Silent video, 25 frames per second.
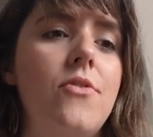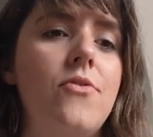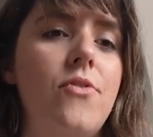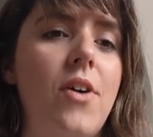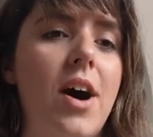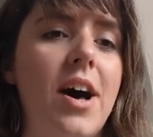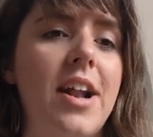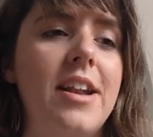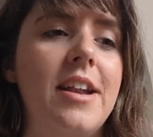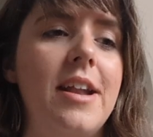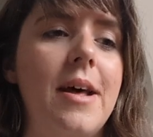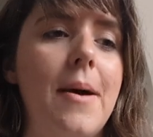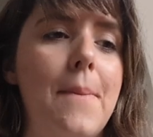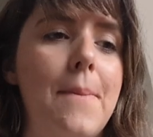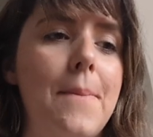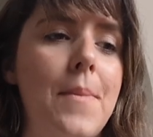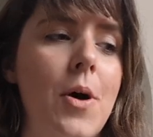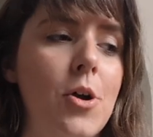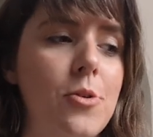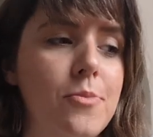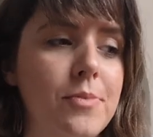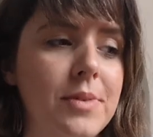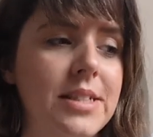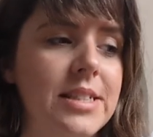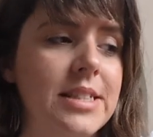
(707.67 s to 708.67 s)
fun
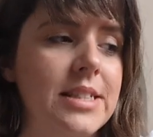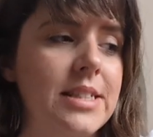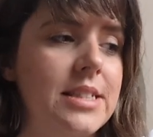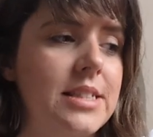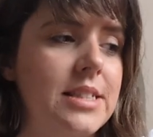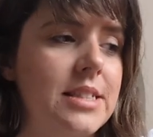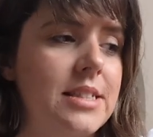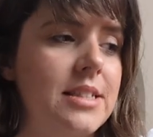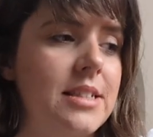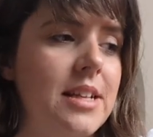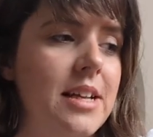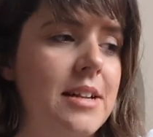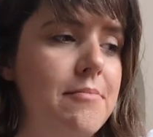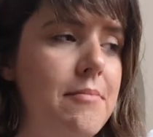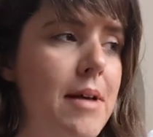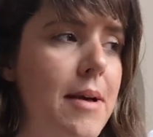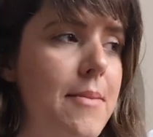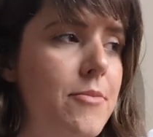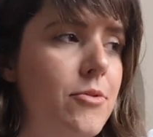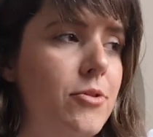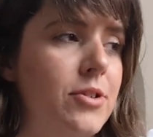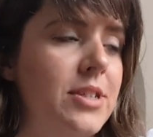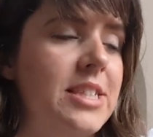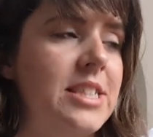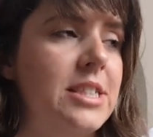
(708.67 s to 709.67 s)
moments and
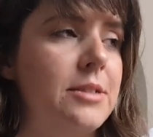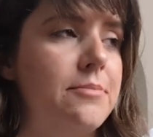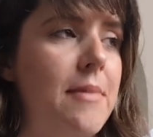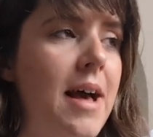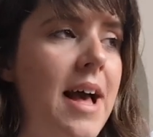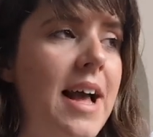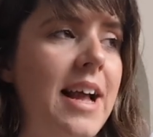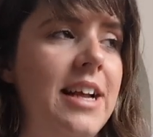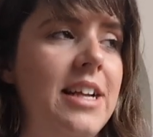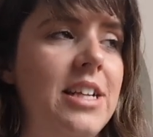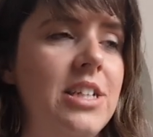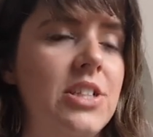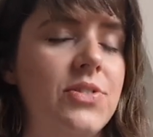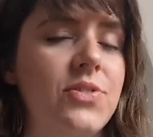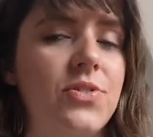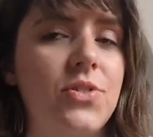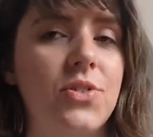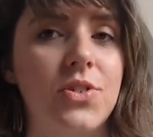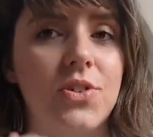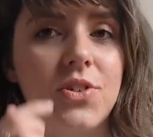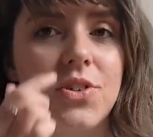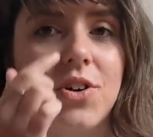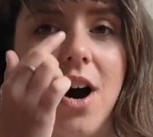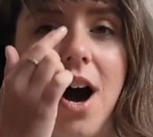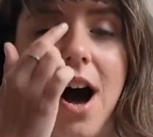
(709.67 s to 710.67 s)
memories made
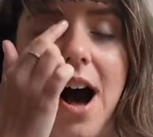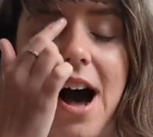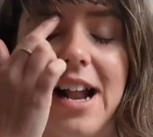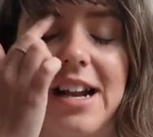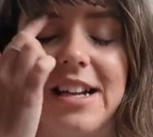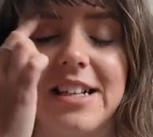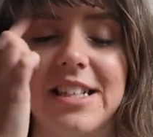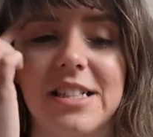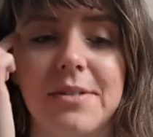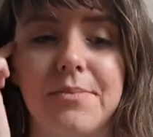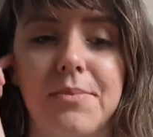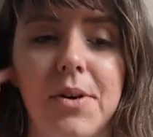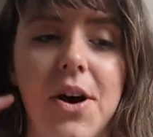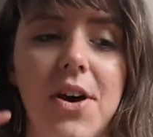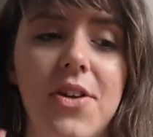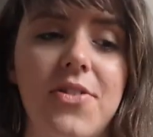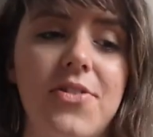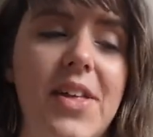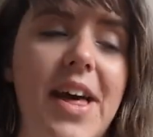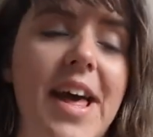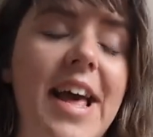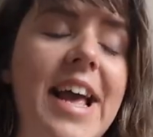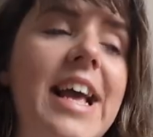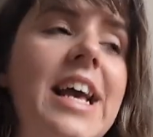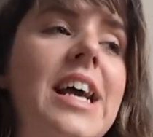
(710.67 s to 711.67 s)
for Isla's
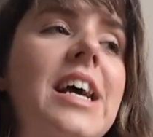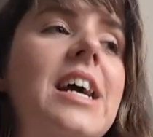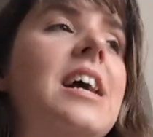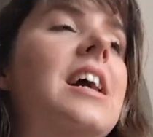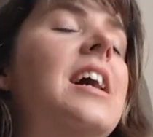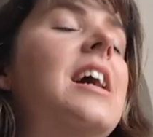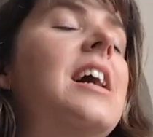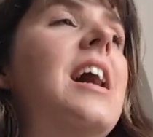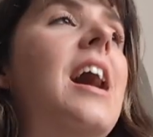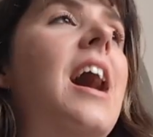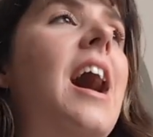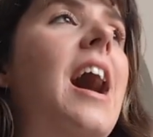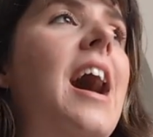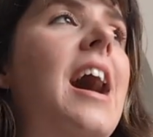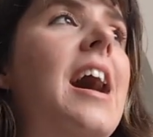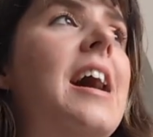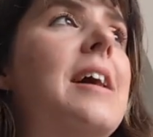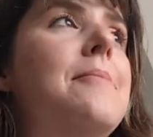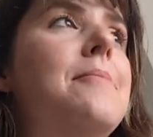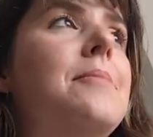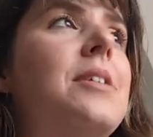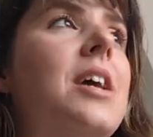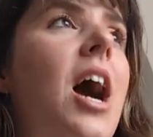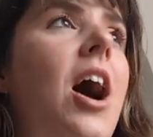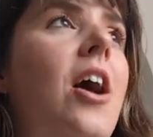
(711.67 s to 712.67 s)
birthday.
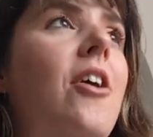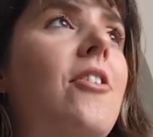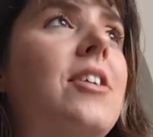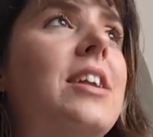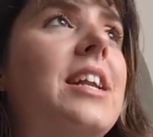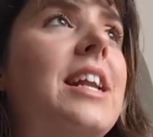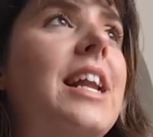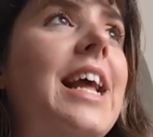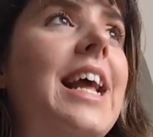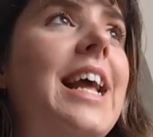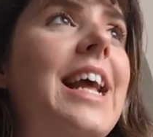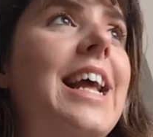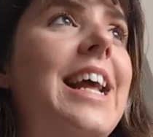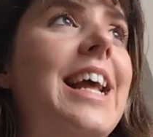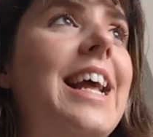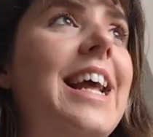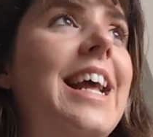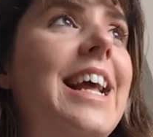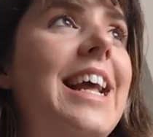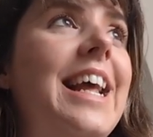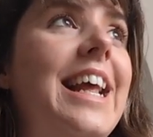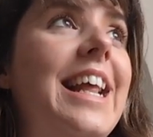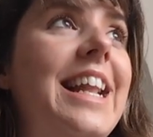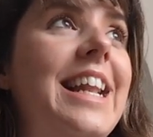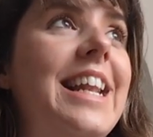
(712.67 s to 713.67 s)
I'm currently
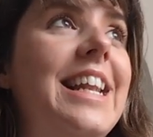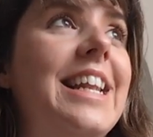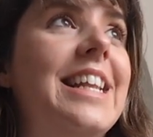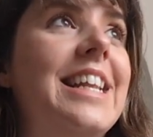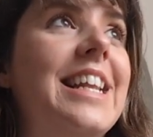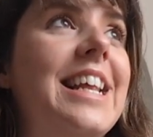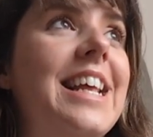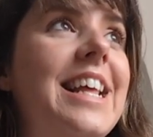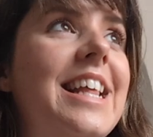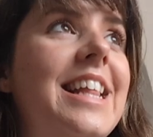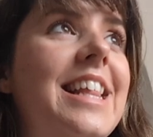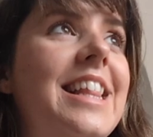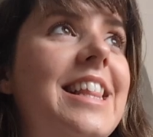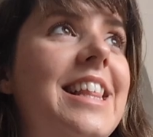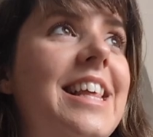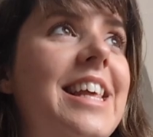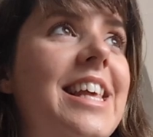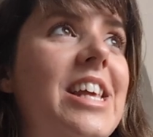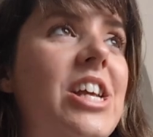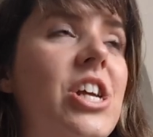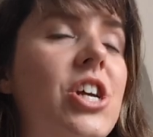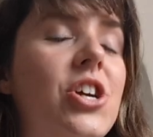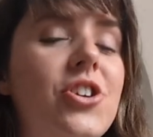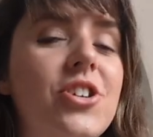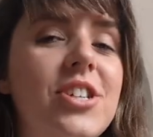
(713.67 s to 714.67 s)
in
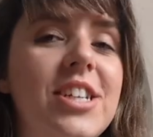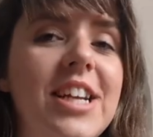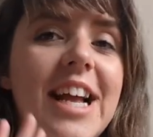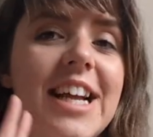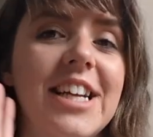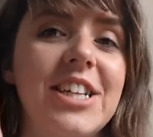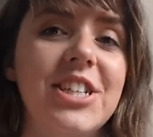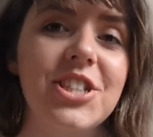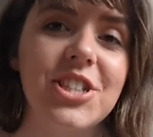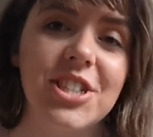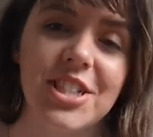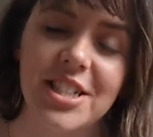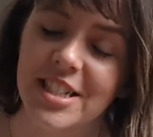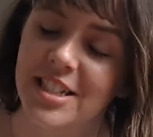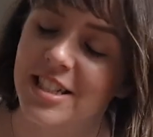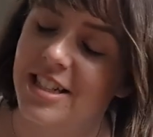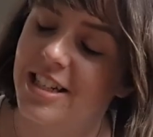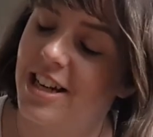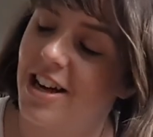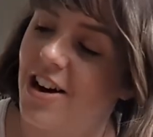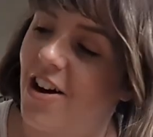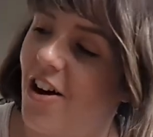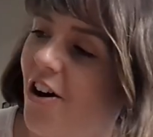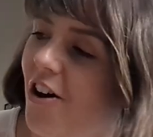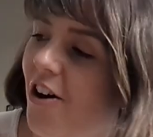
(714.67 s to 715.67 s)
the creation
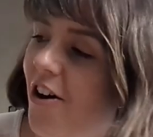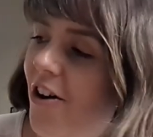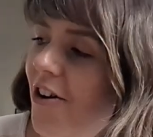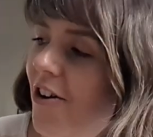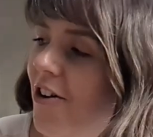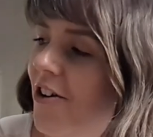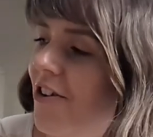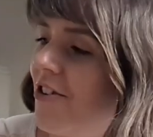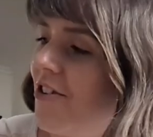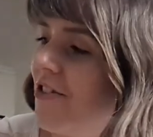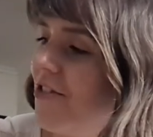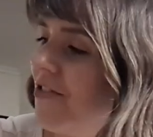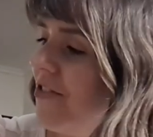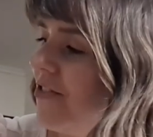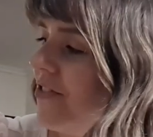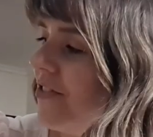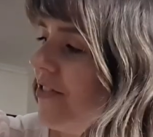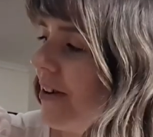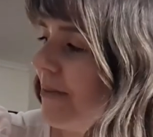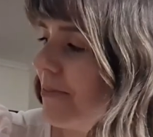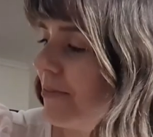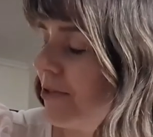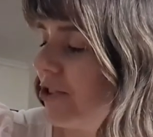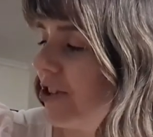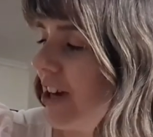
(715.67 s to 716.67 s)
of,
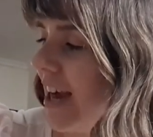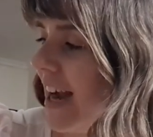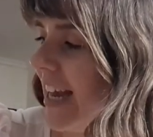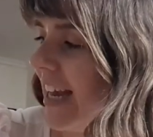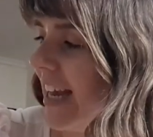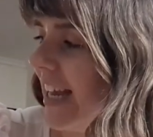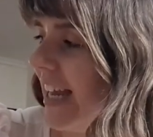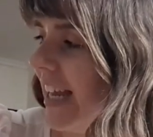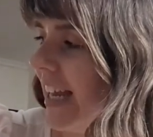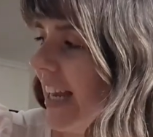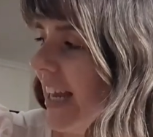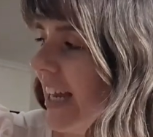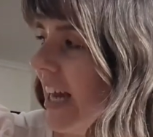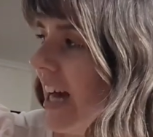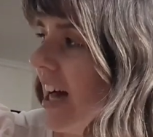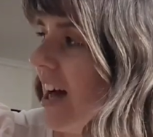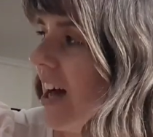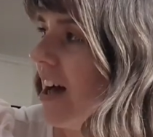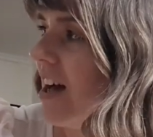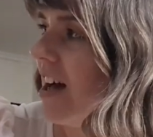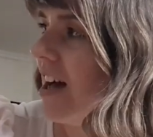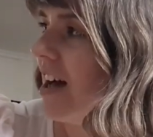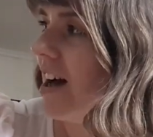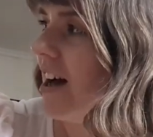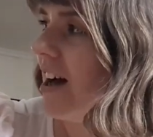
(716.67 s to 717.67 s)
I'm creating
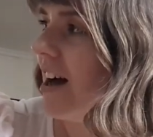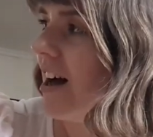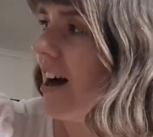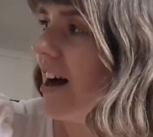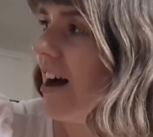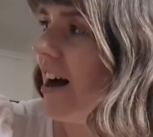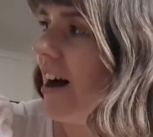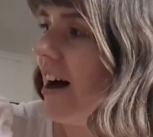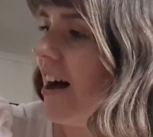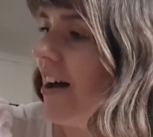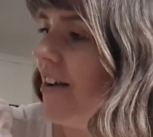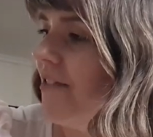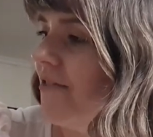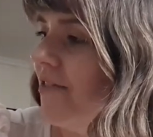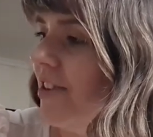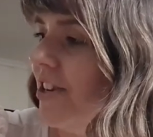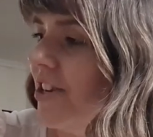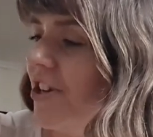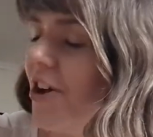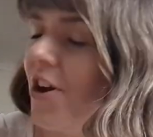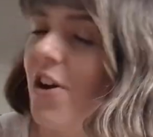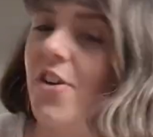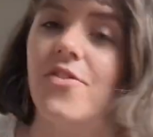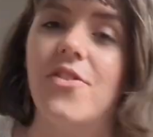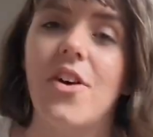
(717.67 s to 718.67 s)
a
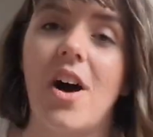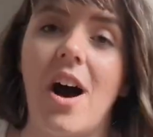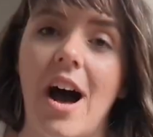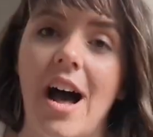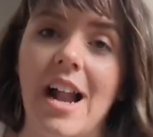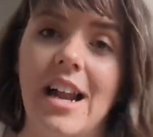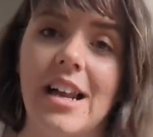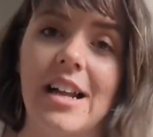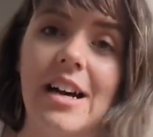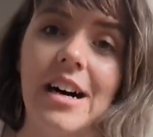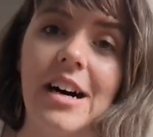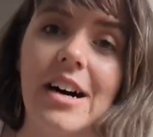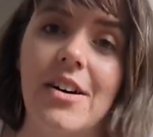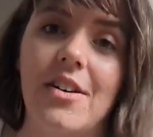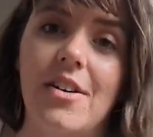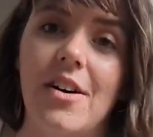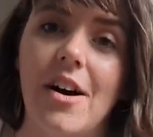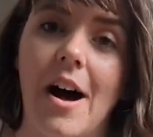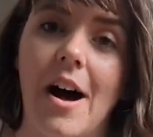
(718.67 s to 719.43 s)
video for Isla